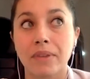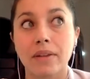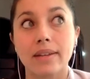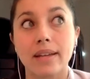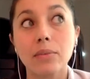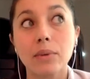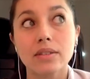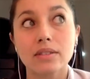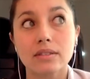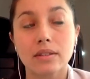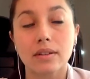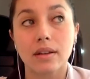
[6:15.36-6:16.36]
that
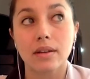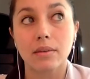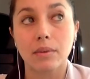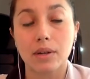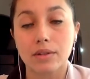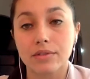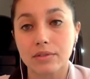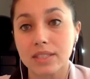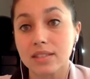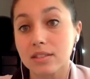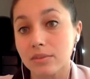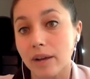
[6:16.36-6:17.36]
was one of the
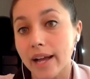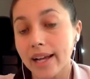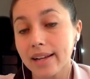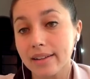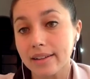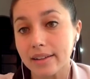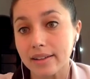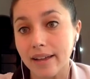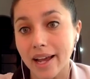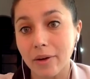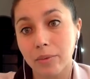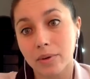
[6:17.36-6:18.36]
reasons why I did it.
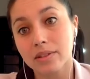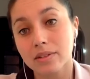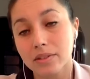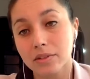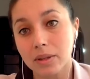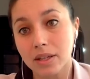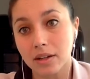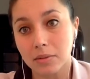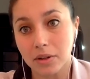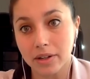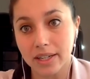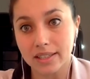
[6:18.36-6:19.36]
I wanted to become
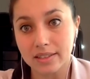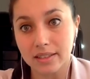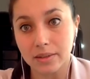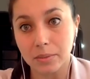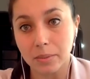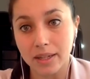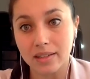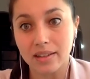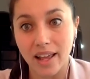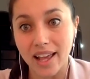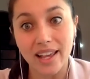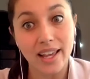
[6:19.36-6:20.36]
location independent
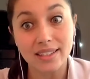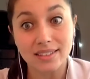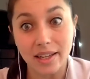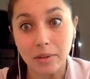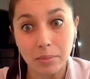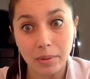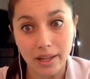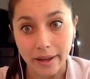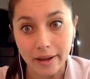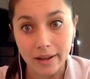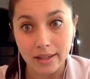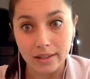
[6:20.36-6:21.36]

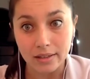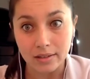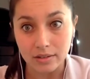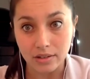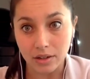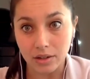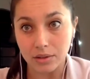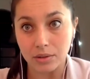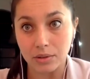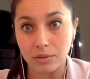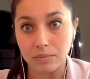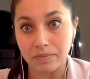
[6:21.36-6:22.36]
ASAP.
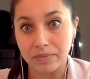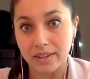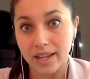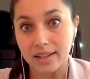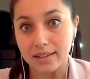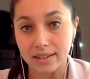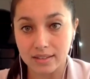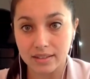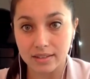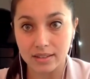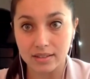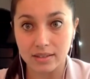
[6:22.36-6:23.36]
So yeah,
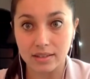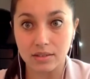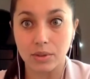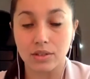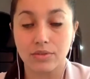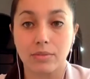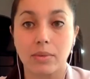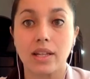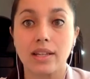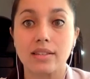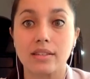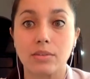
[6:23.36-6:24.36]
this was for me the
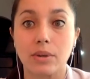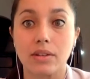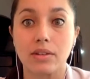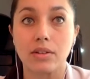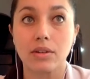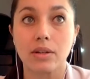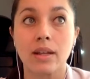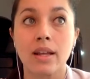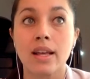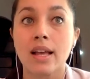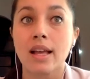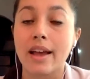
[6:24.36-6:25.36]
easiest way to do it.
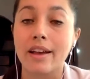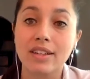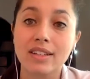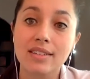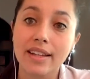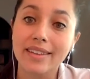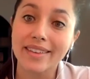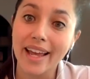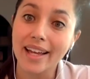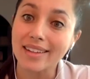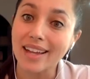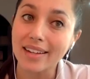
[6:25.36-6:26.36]
Having said
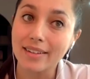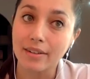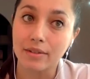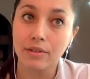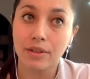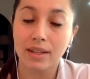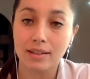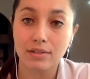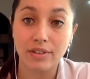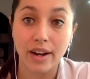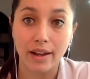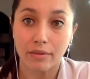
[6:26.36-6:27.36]
that, I don't think
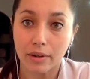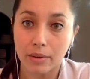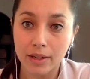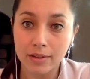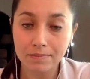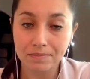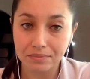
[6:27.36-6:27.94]
it's for everyone,